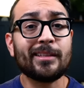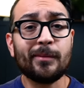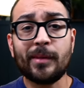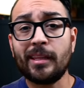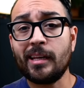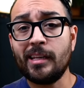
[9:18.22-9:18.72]
That's
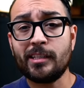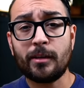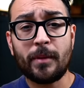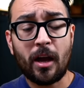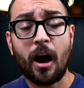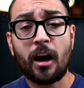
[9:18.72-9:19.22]
something that needs to
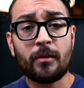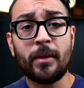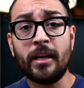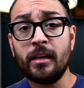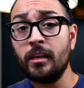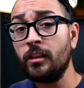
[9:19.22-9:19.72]
be
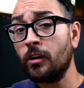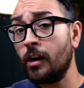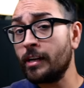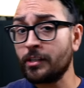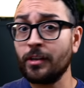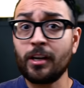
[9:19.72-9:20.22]
automated, and there are
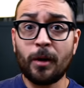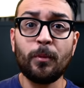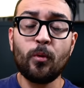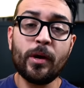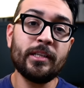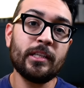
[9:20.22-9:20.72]
actually a
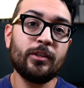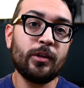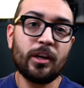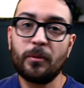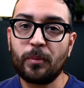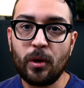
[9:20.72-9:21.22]
couple ways that you
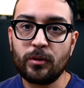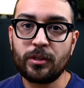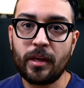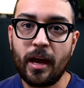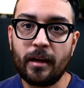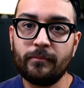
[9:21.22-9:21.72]
can approach
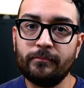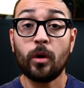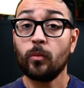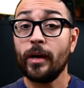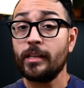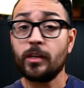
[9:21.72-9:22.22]
that.
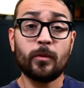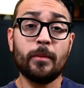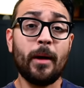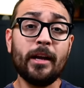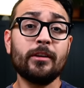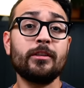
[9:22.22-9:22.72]
One way is a
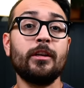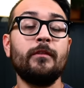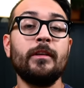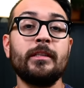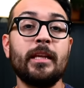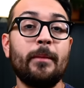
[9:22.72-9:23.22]
reminder
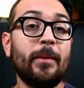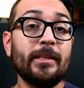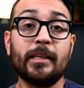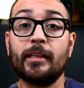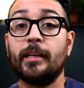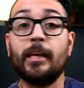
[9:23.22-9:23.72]
service that
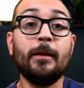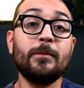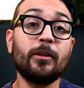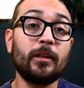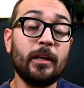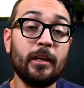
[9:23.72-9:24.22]
basically keeps
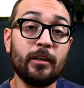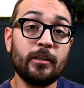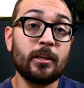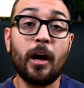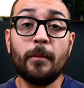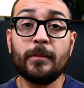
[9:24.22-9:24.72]
your
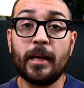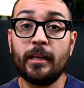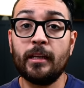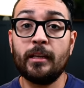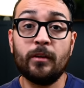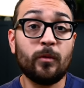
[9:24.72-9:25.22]
cleaners
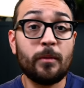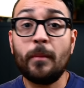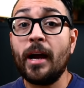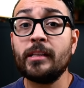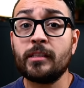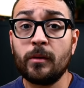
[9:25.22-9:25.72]
updated and
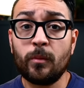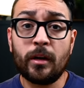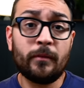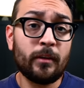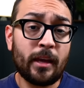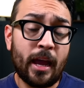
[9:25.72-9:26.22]
reminds them
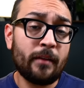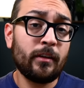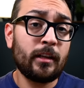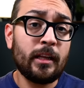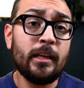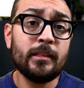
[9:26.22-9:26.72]
whenever they have a
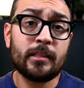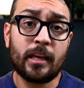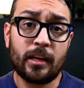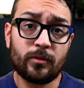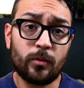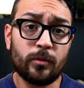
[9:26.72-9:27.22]
clean
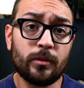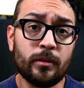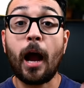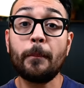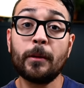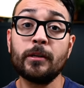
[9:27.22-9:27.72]
scheduled.
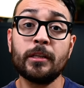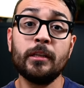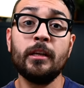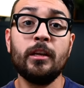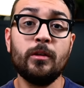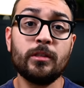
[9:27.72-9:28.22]
I
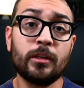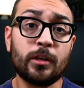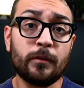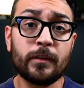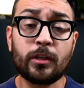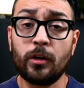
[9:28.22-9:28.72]
personally use a
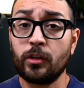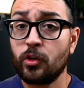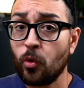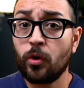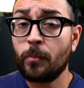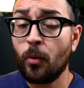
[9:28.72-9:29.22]
service called
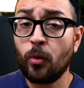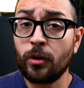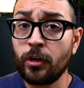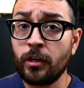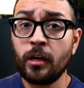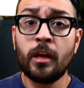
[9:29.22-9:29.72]
Your
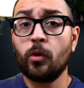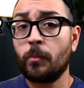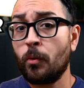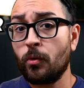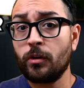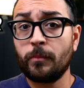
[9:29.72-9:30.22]
Porter. Your
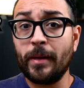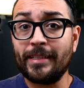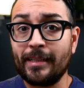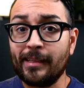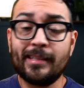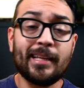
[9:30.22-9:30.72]
Porter
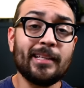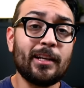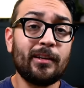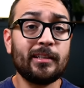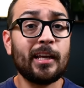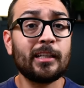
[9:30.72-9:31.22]
basically sends
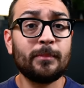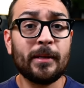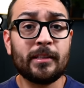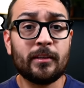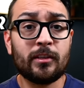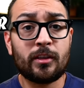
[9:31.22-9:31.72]
out a text
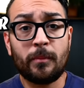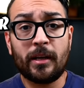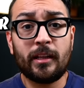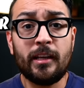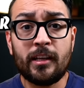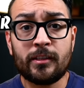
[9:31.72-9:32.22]
message to my
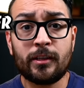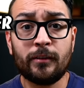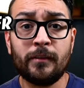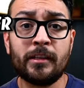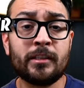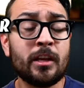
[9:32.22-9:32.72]
cleaning
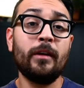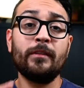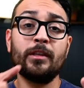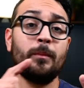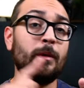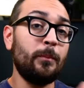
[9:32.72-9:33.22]
service whenever
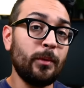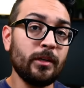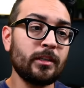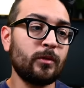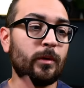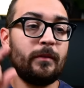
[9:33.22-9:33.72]
someone
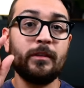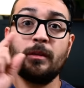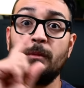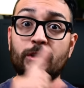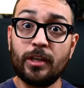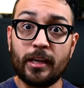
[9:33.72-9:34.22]
books, whenever
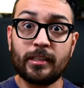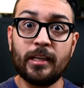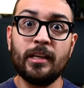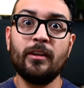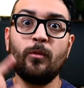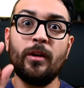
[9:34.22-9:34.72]
someone checks
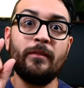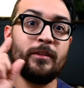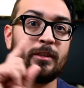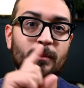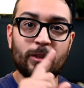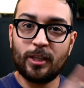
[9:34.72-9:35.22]
in, and whenever
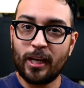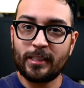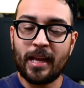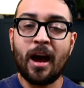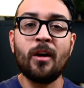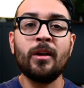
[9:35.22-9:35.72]
someone
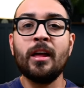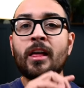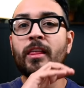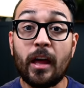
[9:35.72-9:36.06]
checks out.